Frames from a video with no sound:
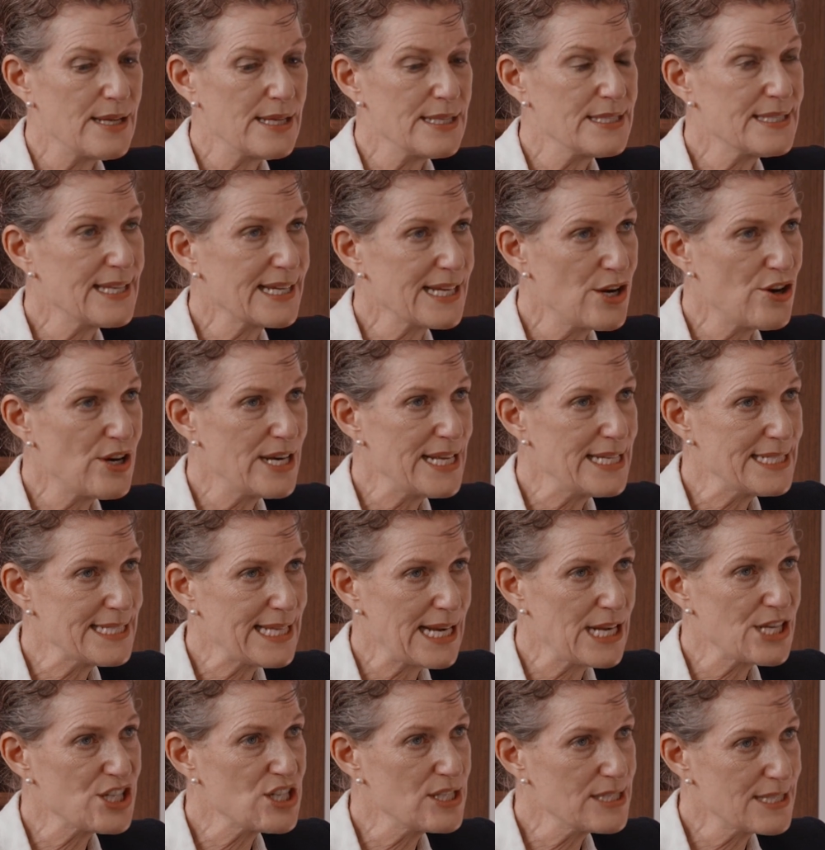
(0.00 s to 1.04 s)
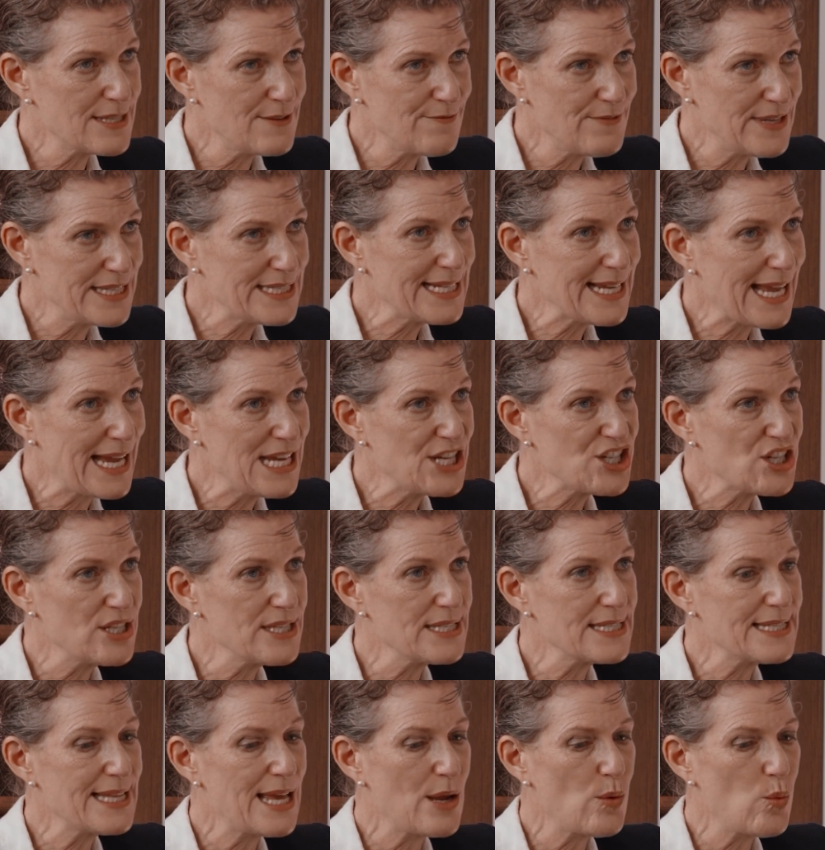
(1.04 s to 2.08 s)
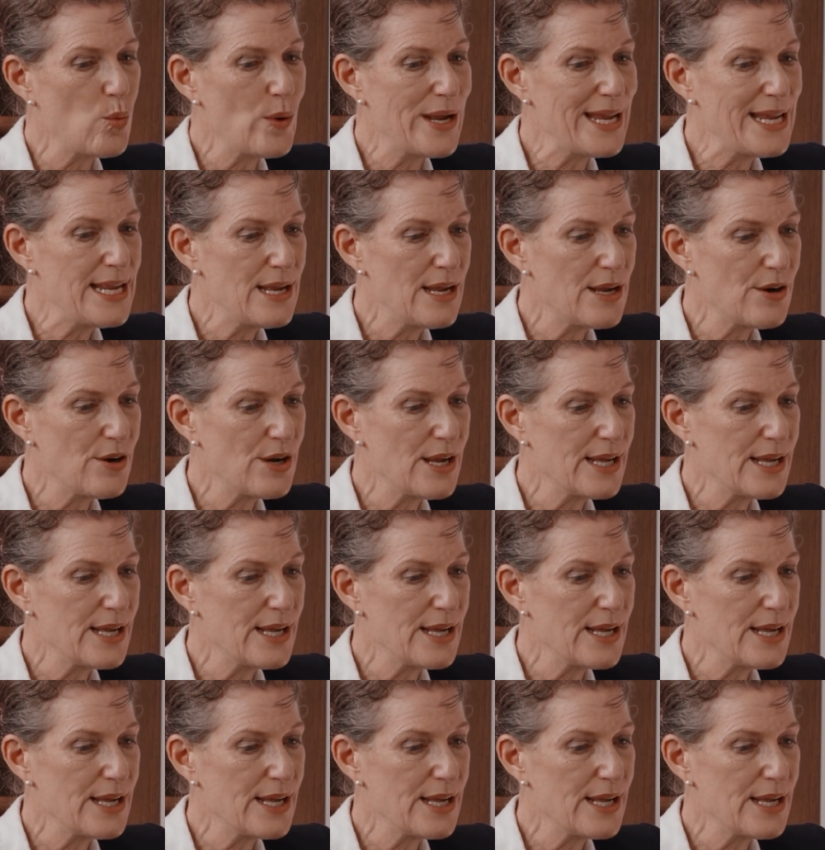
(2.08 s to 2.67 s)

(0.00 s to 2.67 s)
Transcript: security intelligence investigations that we